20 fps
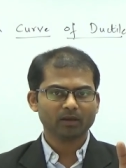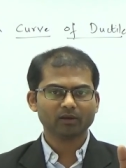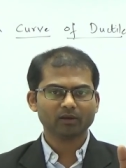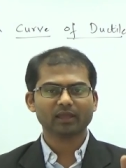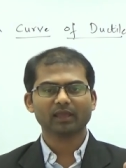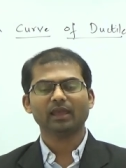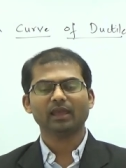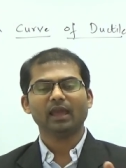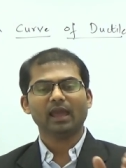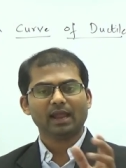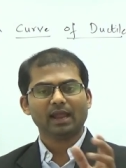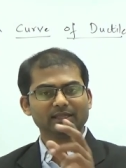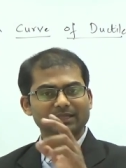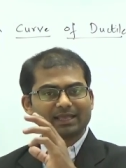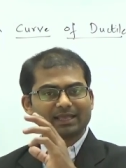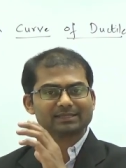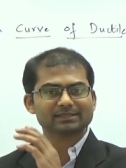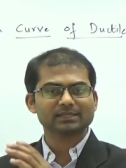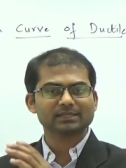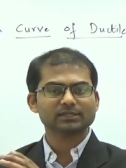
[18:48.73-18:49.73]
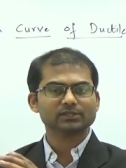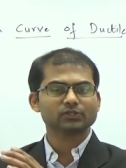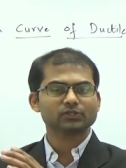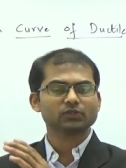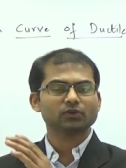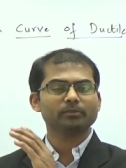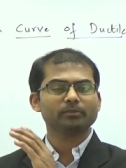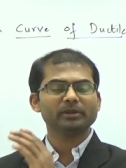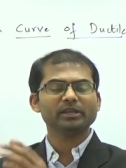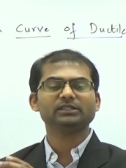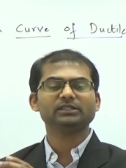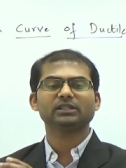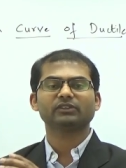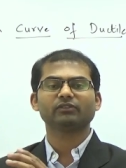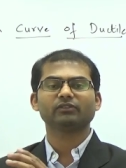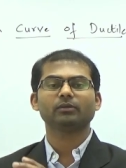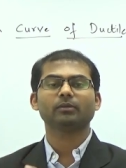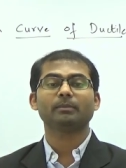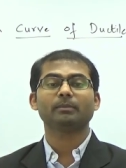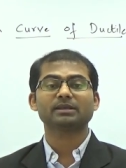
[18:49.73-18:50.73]
Okay, and the extensometer
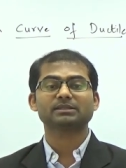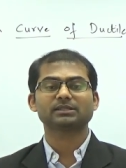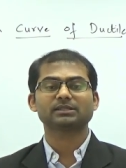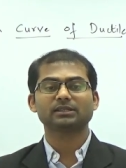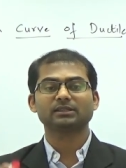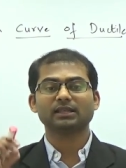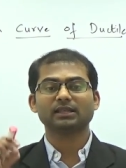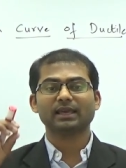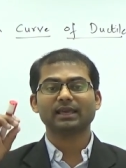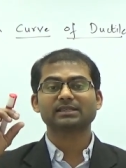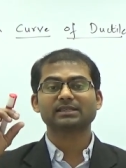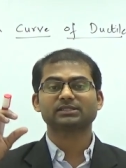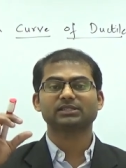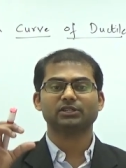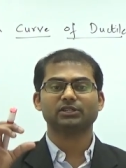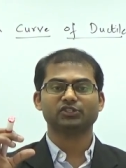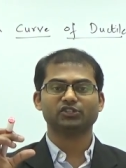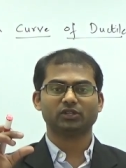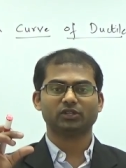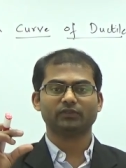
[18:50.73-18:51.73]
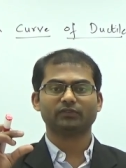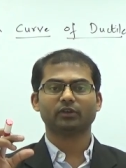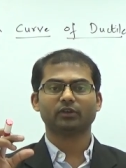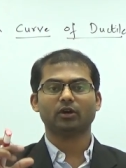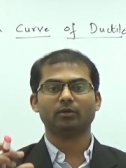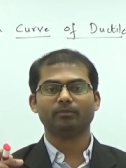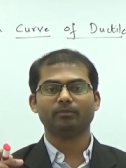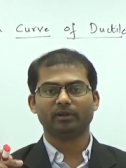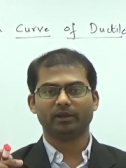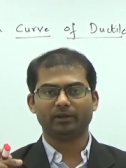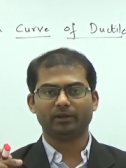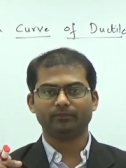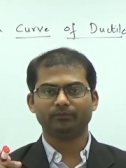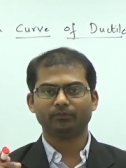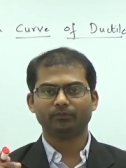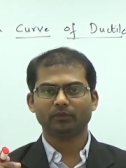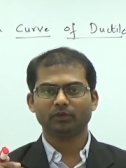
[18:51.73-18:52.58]
will be measuring the extension of the component.